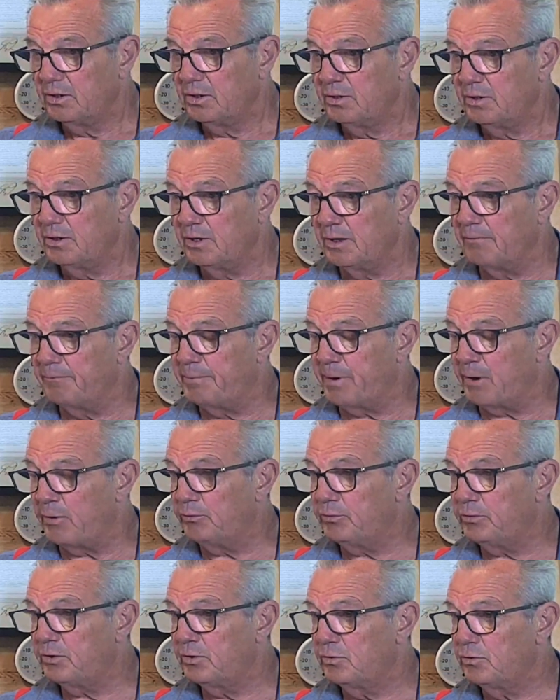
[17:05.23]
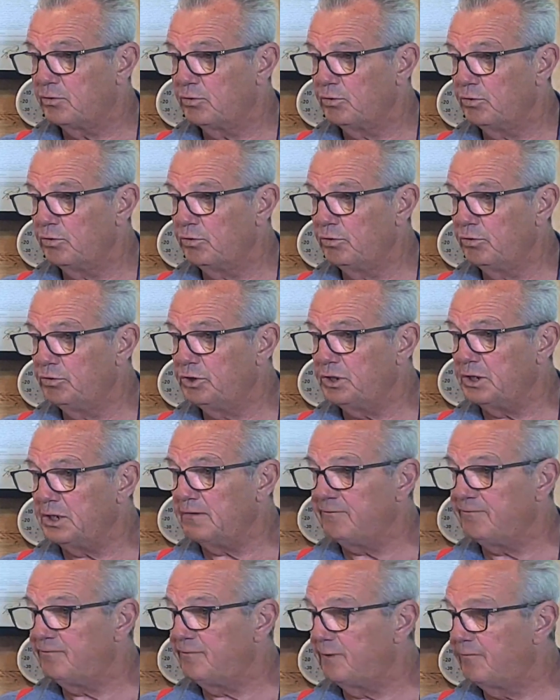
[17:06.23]
about the
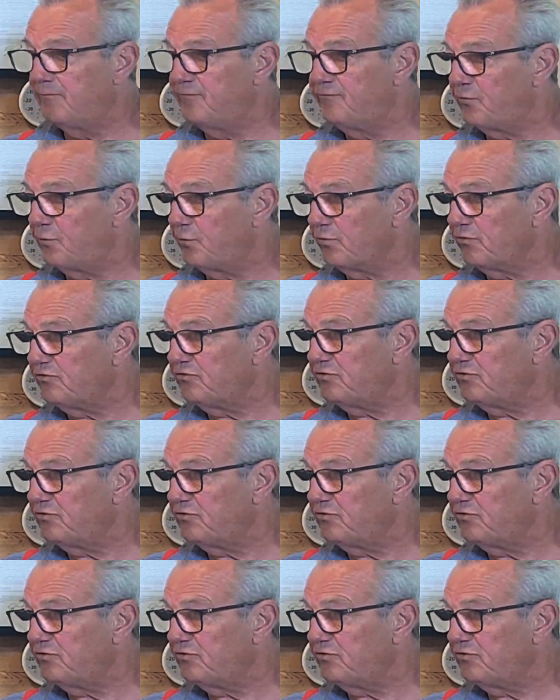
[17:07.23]
forced